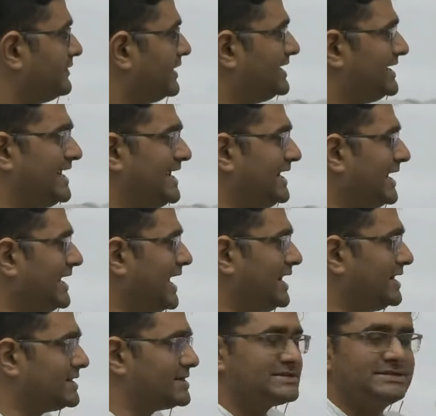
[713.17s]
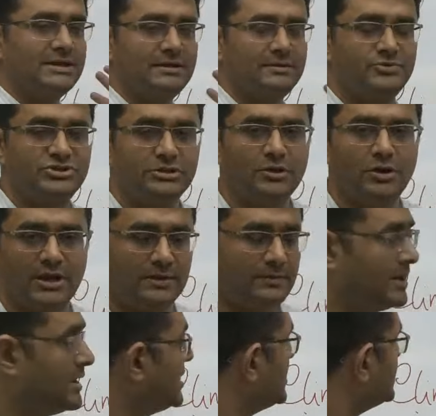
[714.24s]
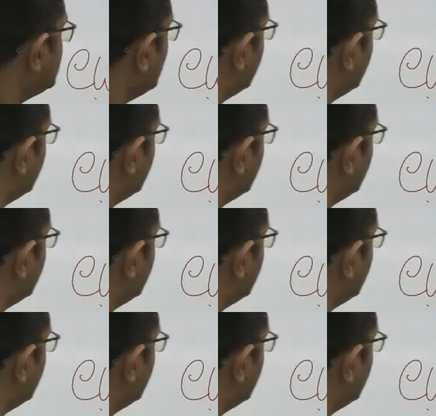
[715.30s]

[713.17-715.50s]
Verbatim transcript: a detailed description, or so